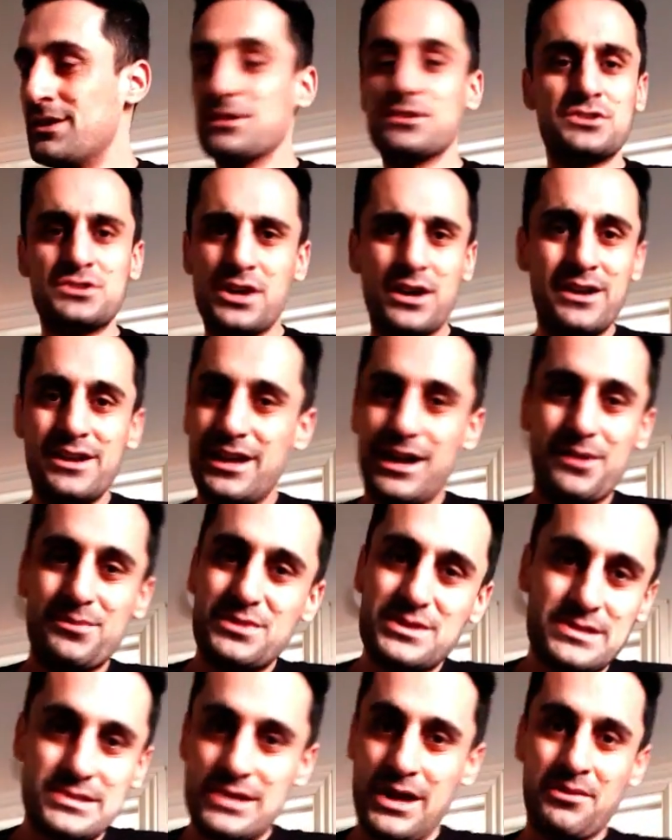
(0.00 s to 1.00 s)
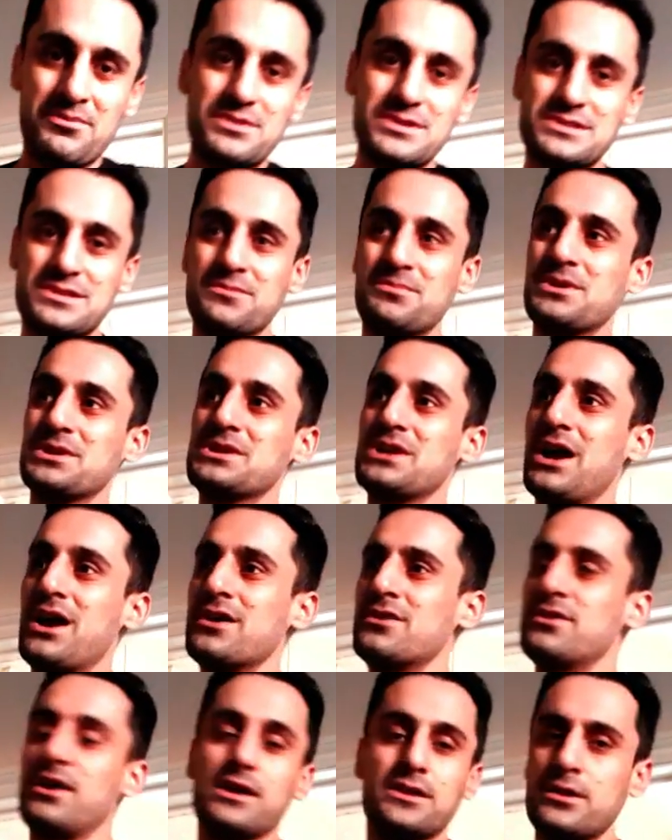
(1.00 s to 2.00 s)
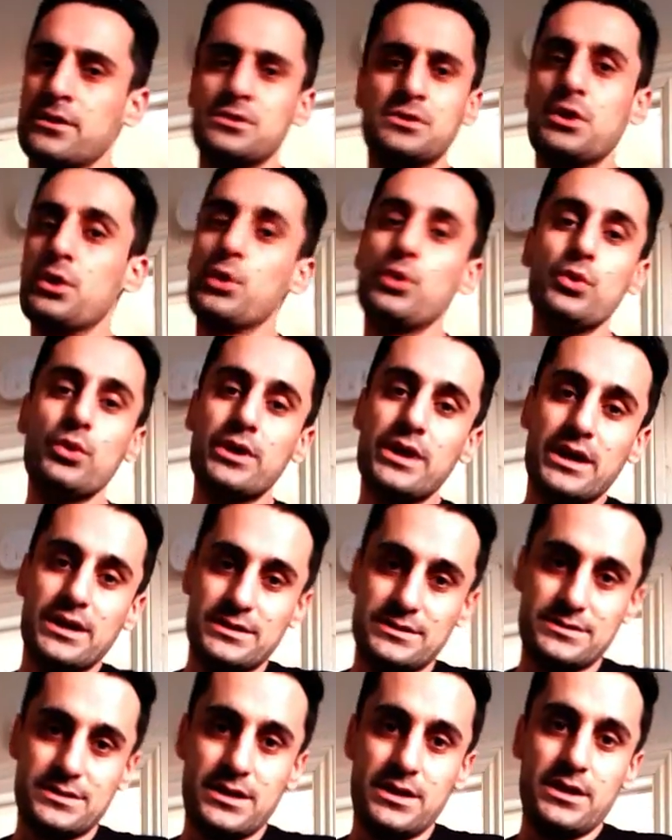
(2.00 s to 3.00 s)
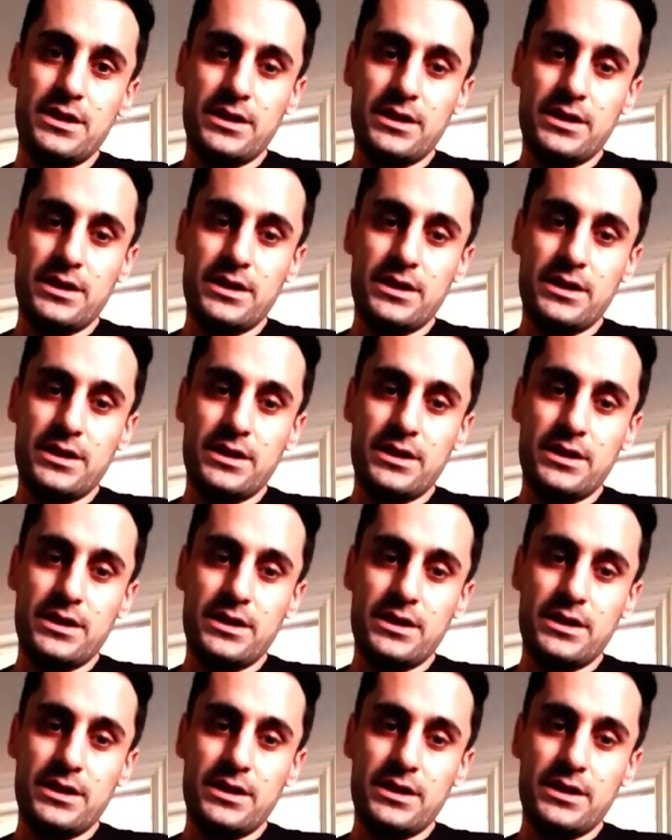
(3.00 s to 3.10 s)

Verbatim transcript: Sorry, I'm just I'm just a bit tired right now. Who cares?